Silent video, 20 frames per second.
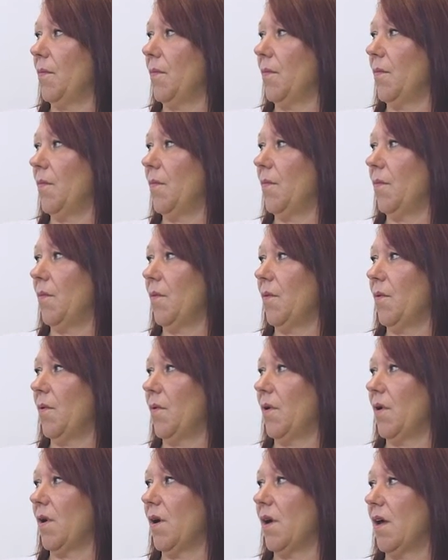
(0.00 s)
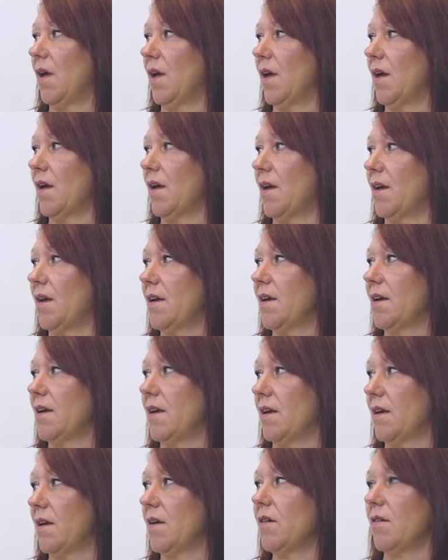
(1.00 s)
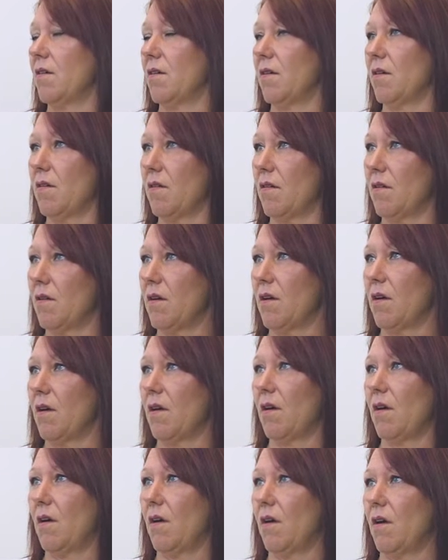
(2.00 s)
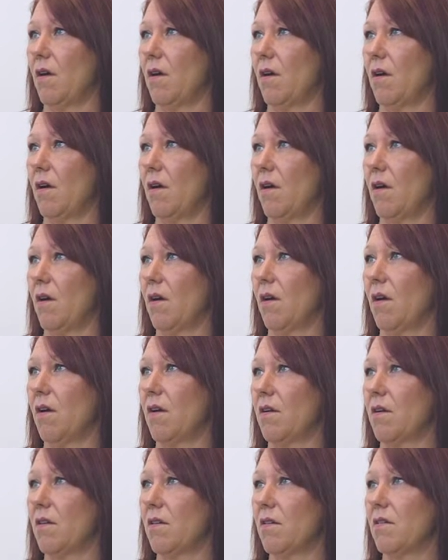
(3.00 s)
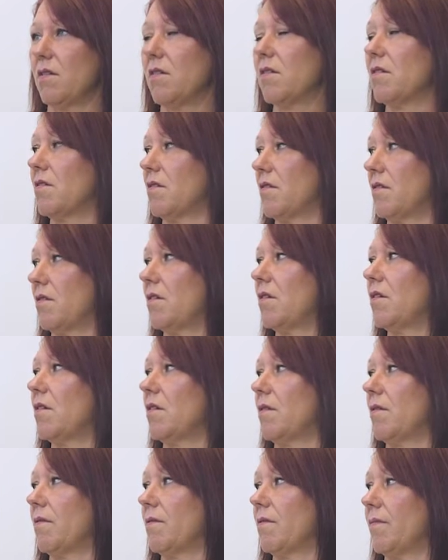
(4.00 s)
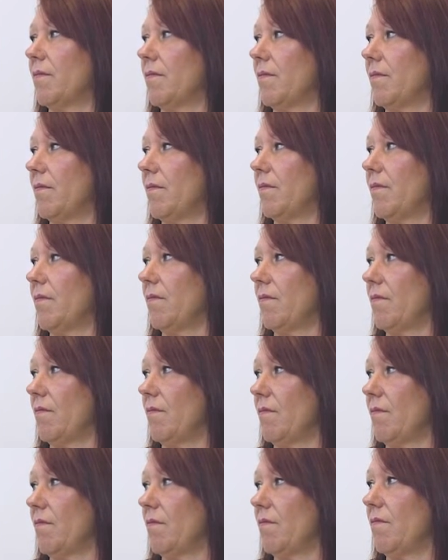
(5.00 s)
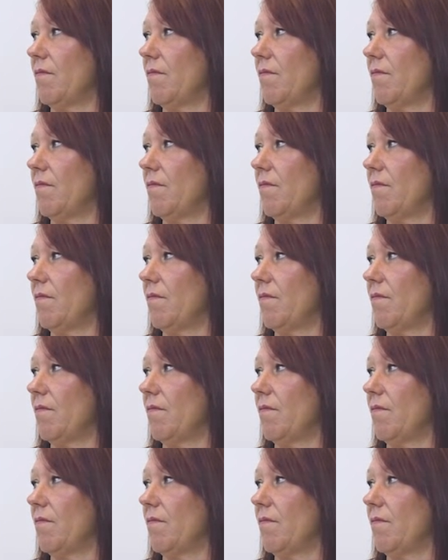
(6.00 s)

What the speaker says: [no speech]